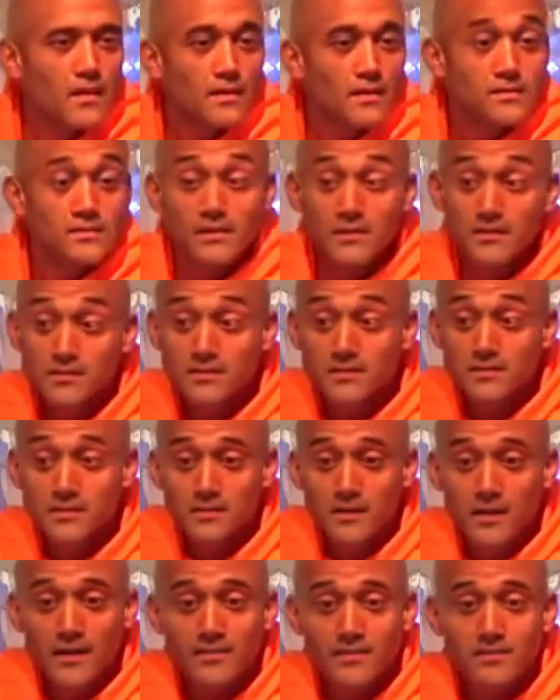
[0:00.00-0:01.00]
tears in
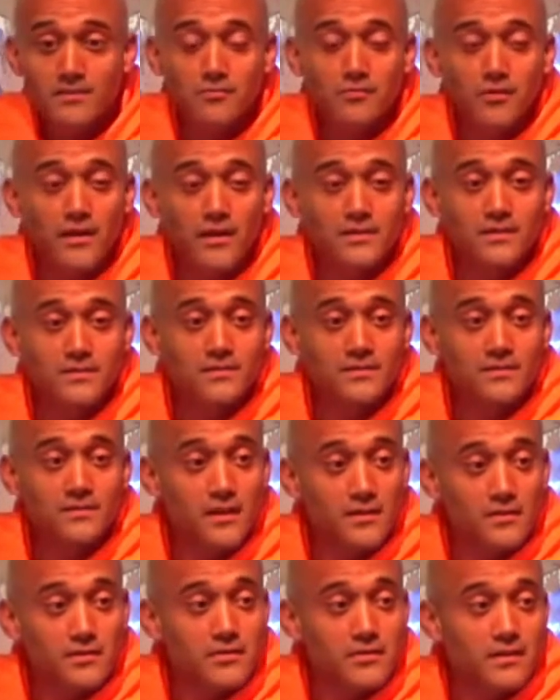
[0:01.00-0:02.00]
your eyes. You'll find this is
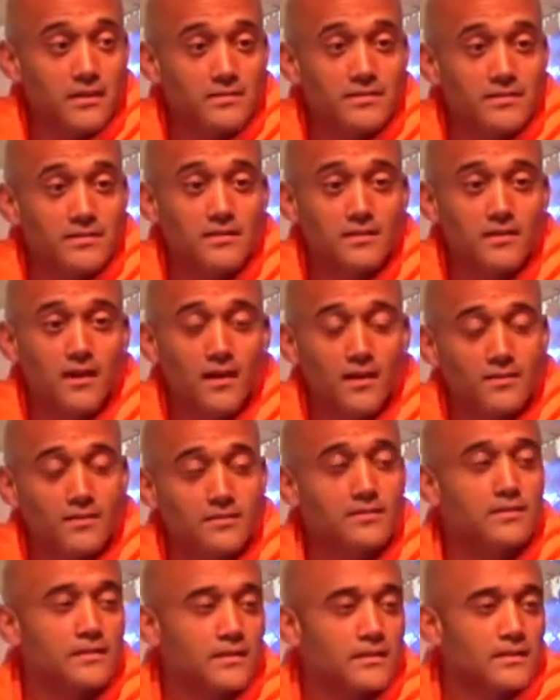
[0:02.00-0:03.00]
another thing he says
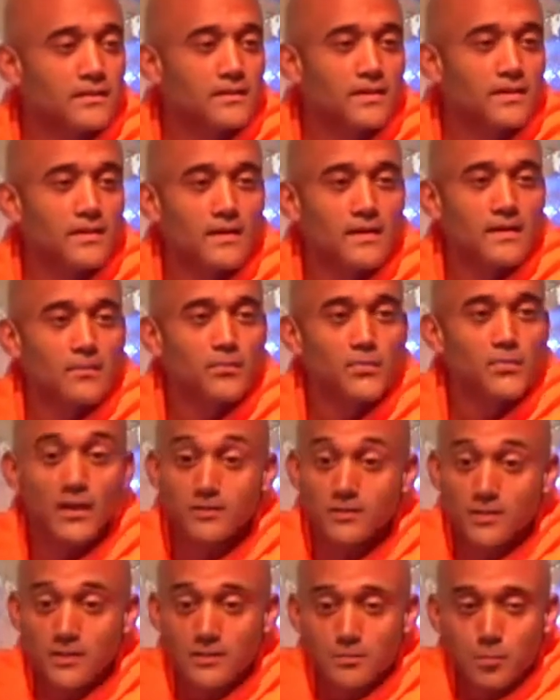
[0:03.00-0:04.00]
constantly.
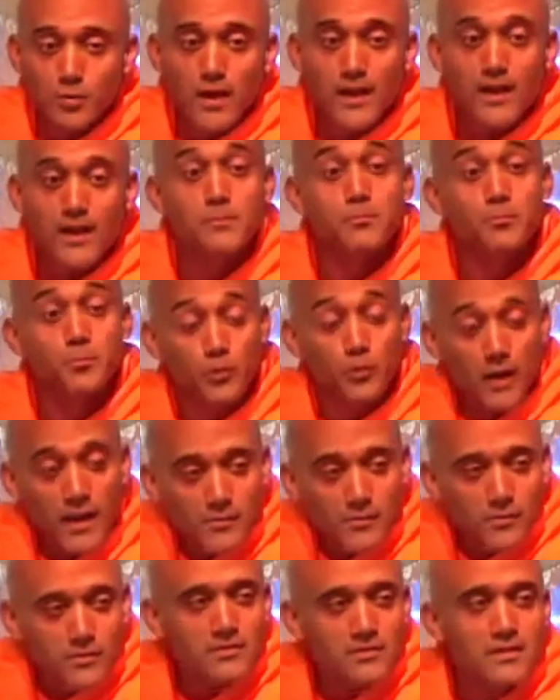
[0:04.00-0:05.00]
Not just pray, pray
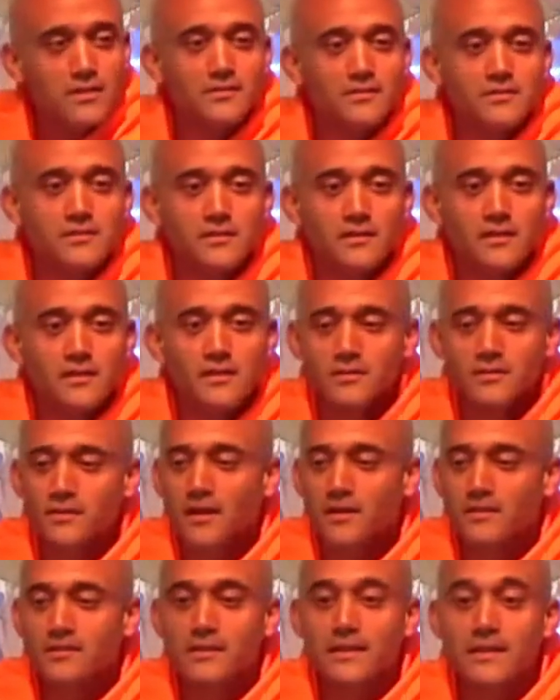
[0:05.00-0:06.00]
with tears in your
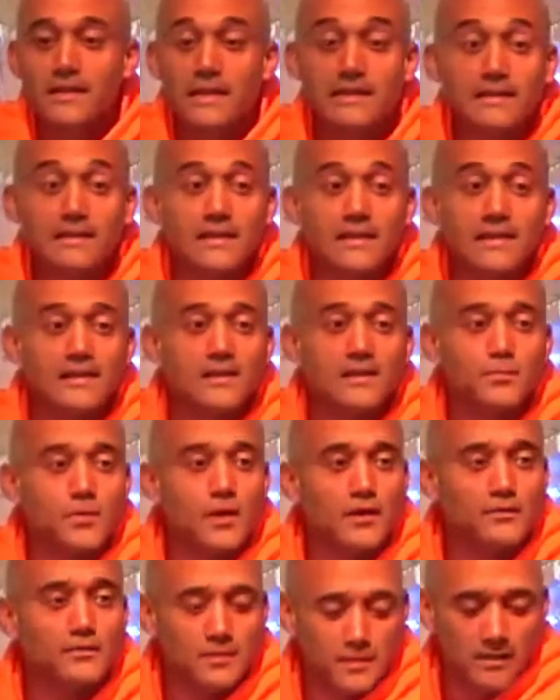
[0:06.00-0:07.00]
eyes.
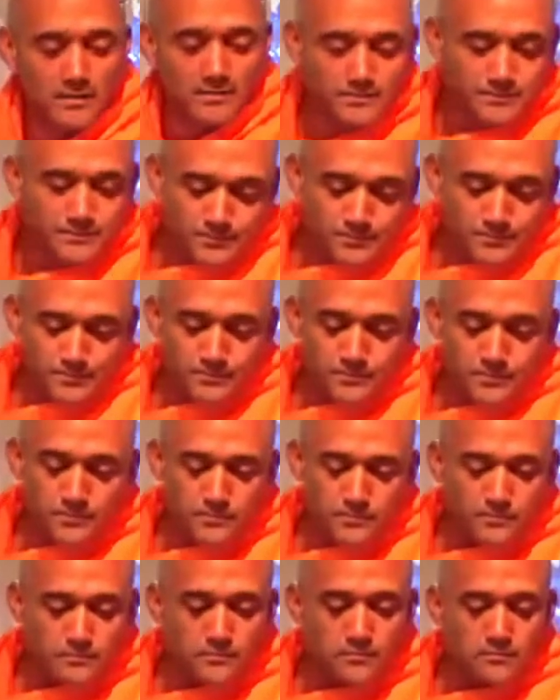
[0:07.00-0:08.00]
prarthana.
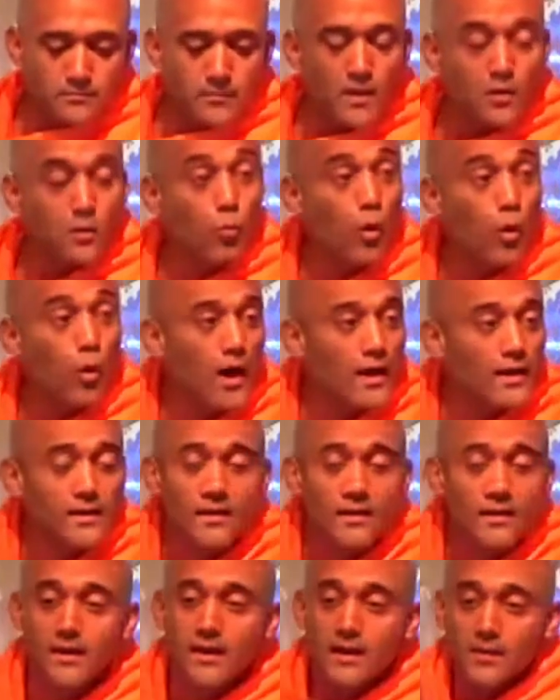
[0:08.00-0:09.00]
Why?
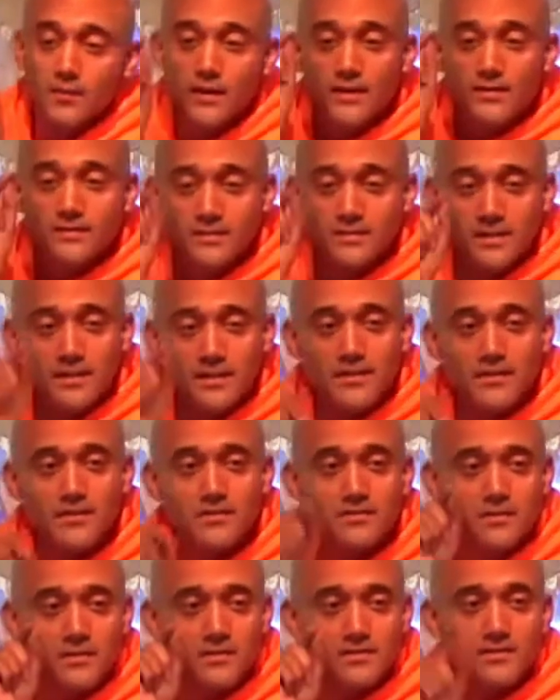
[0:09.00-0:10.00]
Because
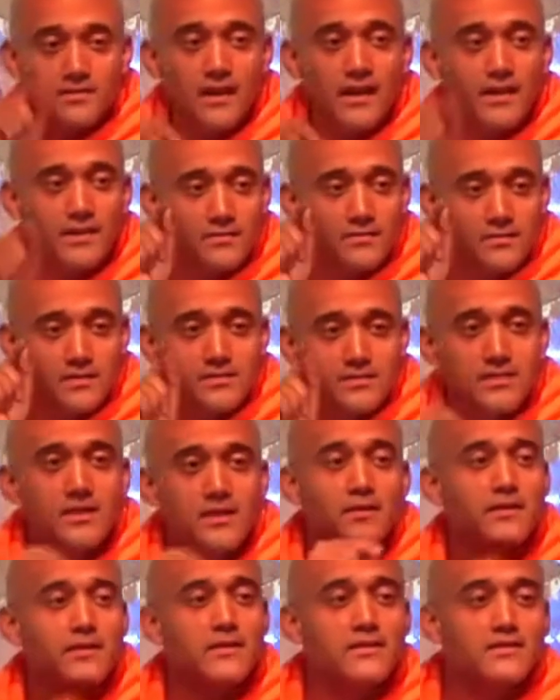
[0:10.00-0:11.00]
tears are a sign of
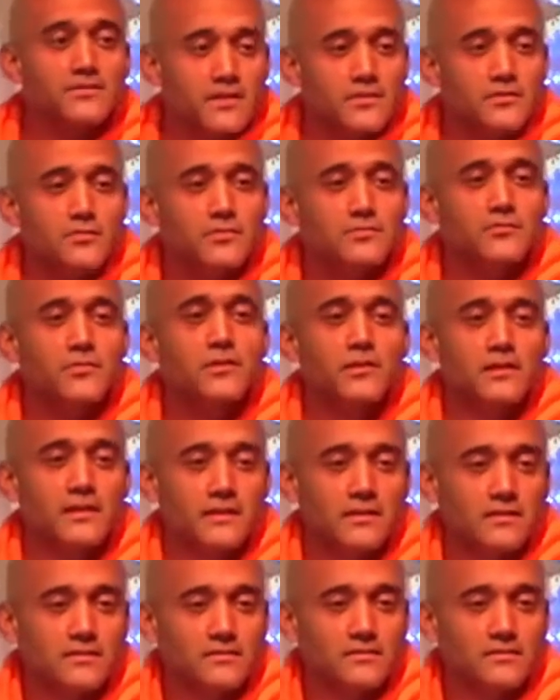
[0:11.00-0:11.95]
sincerity and genuine feeling.